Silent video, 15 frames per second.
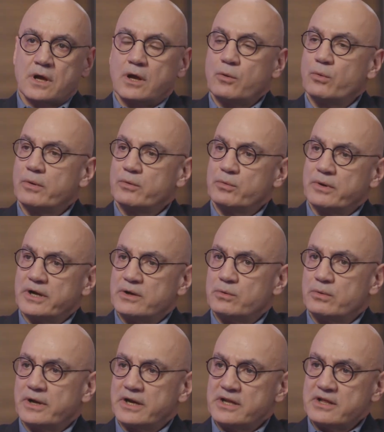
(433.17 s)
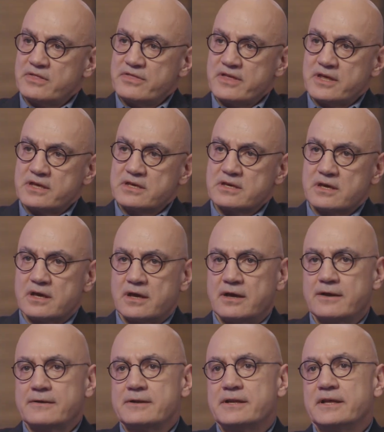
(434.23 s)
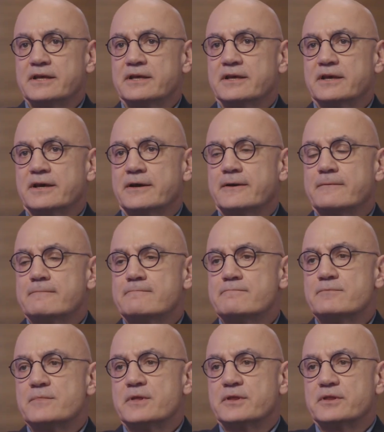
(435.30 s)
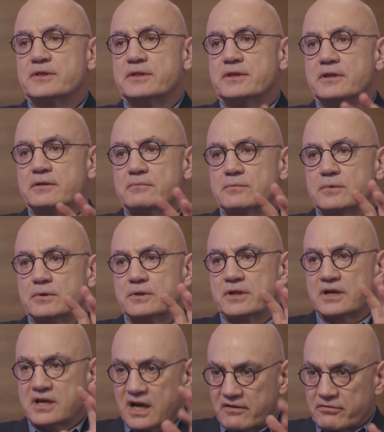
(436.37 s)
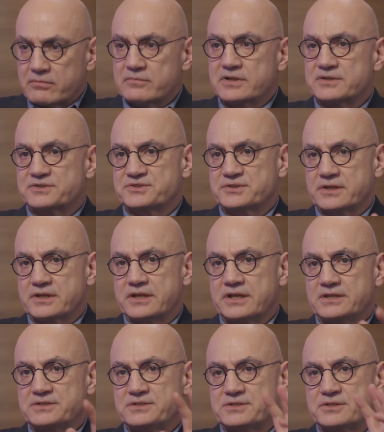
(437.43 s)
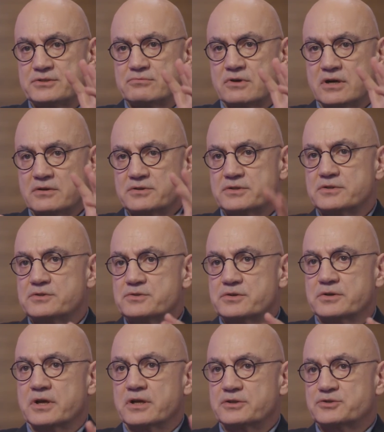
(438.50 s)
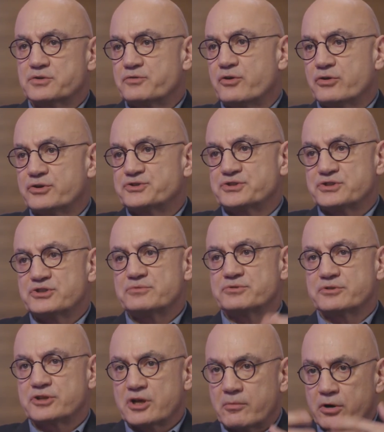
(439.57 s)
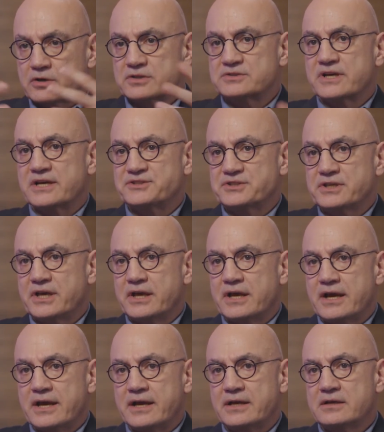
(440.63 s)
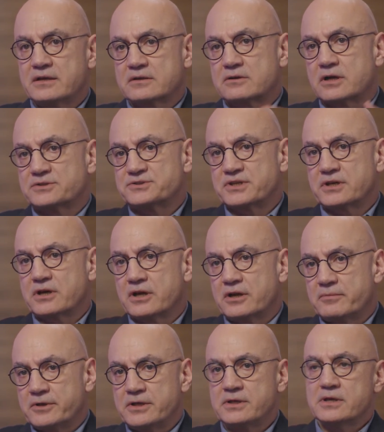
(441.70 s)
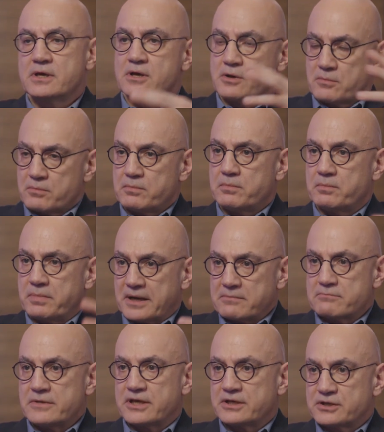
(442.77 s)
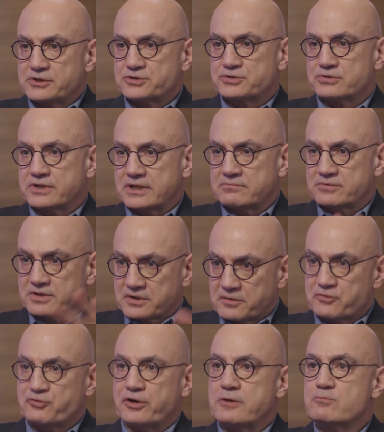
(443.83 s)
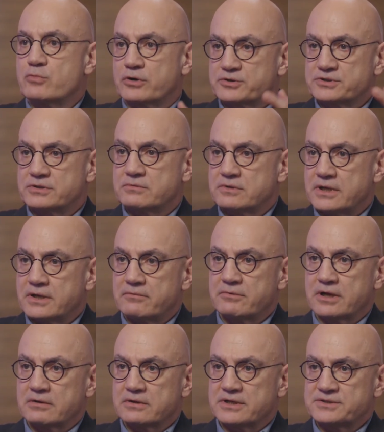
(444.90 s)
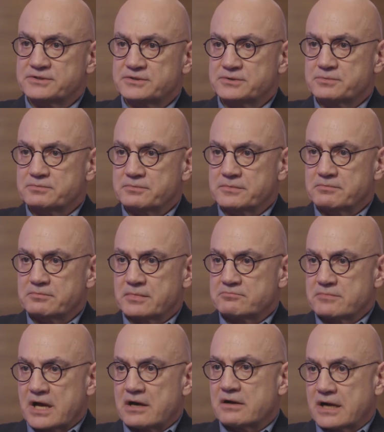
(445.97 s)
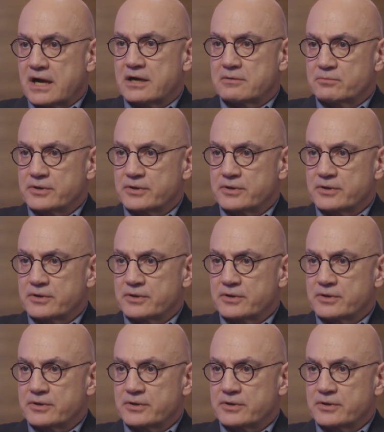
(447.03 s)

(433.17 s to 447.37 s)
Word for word: Where do you think, Nick, the government needs to focus in terms of democratizing AI across the economy, but making sure that the frameworks and regulations are in